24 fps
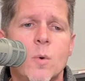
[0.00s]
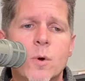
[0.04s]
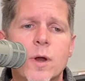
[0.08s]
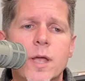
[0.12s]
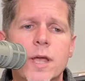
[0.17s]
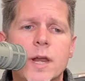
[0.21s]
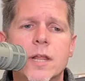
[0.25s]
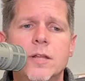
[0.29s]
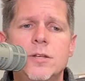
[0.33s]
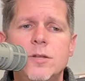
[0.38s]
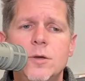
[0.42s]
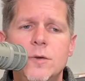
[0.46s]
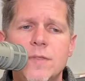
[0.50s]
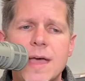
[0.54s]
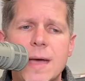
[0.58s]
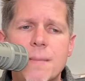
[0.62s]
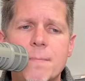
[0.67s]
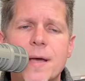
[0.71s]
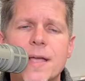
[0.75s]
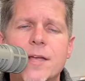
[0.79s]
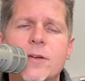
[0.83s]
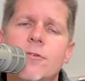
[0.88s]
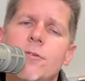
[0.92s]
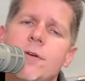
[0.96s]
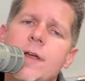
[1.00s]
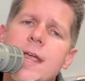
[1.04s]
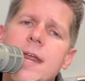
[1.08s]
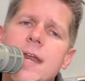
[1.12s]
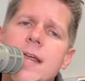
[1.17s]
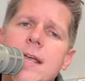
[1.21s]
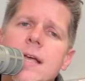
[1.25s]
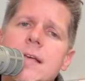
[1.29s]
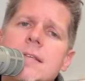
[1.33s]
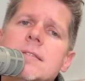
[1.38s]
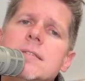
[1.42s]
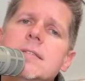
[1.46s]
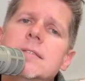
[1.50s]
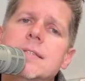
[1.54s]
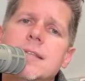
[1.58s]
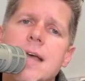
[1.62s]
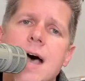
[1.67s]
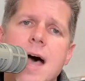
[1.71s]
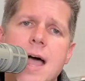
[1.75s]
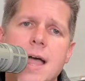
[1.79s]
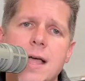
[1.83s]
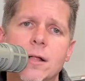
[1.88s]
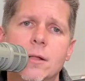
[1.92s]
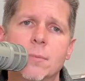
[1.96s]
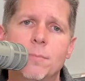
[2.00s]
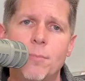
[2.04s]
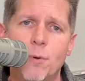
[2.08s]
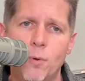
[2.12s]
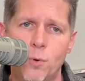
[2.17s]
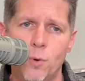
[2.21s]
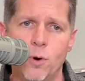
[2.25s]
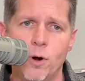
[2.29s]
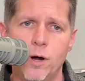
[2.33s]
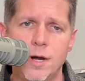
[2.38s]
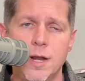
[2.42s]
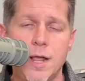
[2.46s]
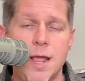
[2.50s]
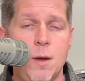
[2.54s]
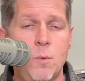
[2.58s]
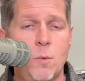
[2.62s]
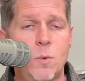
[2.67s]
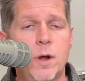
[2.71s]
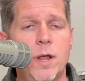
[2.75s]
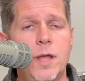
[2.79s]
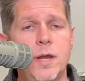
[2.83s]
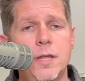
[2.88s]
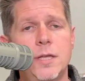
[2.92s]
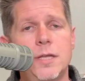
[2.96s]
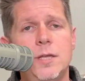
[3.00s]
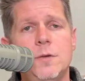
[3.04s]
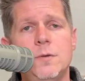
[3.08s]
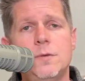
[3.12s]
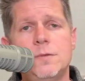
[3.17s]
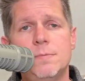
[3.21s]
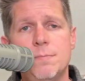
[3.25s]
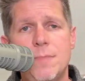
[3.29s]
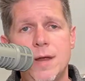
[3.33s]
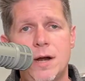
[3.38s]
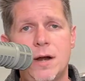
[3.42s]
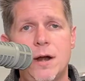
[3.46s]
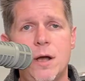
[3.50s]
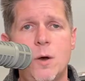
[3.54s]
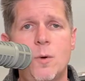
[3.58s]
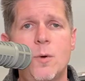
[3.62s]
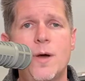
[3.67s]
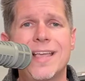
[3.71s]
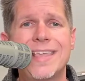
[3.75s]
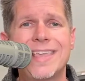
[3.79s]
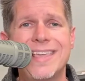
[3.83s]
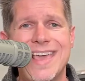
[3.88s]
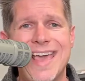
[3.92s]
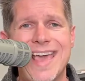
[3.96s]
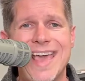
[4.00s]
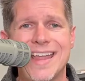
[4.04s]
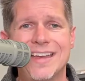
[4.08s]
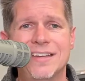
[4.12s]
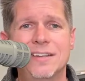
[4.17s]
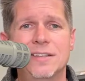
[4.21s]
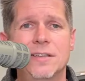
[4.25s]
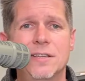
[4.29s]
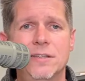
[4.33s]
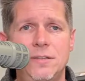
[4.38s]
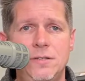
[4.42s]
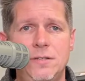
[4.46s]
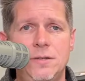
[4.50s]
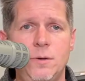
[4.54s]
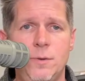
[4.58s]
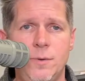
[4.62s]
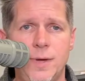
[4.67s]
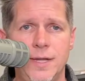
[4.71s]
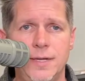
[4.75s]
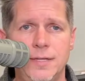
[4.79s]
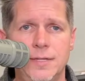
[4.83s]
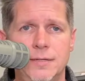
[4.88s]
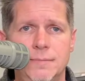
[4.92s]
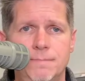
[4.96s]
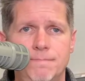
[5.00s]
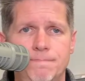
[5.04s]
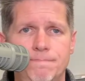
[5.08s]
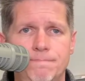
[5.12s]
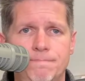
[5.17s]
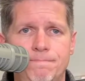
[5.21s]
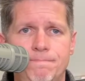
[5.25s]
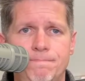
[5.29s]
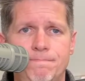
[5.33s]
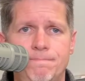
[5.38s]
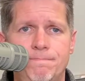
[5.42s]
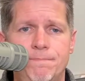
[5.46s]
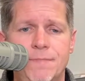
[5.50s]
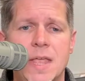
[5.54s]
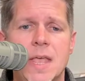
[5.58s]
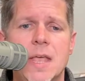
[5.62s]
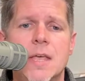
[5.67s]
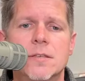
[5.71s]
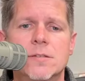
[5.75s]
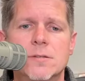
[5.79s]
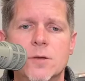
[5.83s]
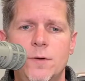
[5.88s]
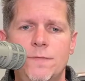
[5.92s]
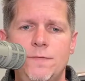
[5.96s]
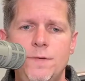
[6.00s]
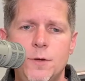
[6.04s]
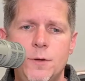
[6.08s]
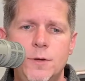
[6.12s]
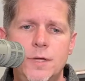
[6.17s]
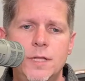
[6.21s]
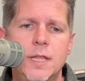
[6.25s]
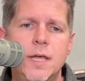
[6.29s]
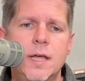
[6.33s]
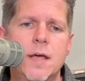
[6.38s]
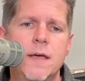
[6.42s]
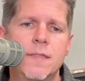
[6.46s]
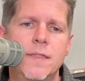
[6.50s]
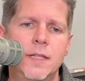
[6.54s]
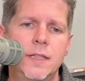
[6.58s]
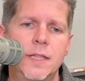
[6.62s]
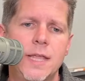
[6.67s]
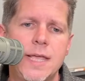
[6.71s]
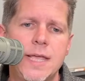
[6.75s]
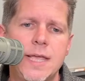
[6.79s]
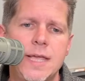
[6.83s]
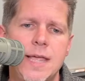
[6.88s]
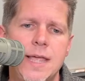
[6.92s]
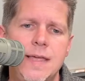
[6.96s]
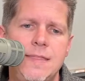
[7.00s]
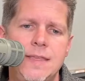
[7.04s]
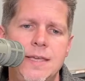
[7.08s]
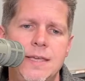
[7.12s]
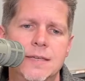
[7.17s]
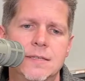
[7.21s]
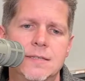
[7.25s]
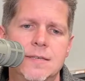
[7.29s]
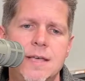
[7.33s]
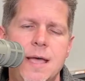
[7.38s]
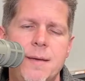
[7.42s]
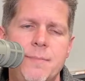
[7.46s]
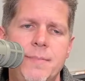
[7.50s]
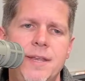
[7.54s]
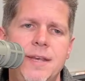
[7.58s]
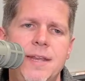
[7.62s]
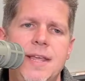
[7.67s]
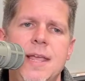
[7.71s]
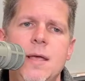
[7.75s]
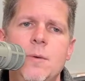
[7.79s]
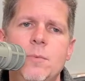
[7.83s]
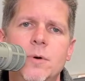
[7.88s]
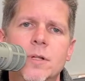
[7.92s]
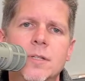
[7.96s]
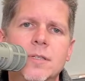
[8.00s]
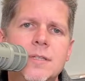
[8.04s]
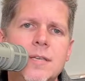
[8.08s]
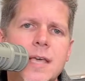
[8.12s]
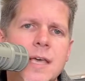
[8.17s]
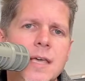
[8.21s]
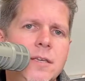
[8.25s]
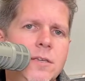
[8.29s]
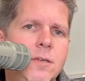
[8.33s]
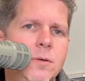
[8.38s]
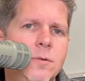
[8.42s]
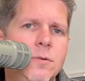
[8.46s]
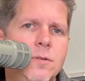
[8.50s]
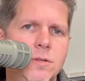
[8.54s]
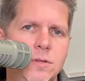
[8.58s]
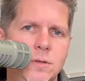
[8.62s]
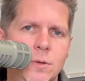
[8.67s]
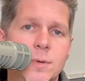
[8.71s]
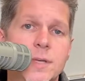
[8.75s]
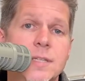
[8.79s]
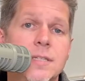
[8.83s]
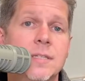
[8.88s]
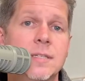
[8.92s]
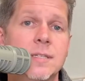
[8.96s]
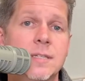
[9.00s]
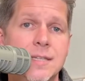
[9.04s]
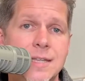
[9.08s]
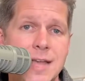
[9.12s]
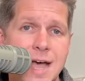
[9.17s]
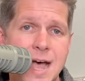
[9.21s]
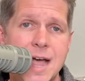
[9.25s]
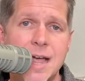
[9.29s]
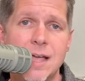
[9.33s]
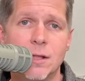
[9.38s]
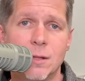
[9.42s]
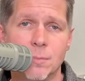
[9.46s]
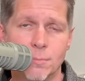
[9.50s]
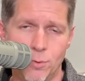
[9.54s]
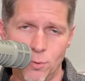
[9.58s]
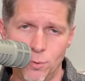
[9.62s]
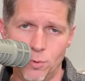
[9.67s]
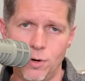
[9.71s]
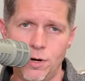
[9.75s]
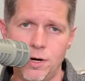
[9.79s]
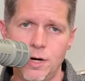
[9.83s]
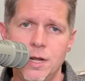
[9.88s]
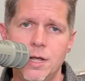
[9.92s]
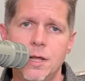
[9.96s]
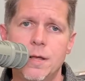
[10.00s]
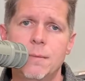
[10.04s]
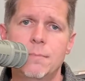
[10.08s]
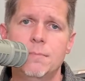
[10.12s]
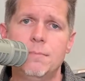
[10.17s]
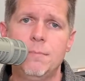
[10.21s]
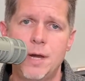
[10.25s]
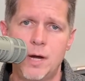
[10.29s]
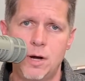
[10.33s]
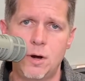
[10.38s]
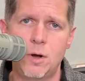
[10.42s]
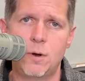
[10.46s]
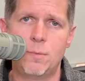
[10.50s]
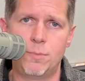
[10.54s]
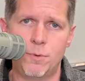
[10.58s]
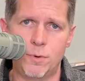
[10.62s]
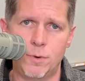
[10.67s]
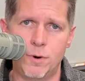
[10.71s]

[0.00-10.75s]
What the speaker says: We're going to do that by creating a style board, and we're going to use Miro again to do it. So if you click on the link in the assignment, it will take you to a style board, Miro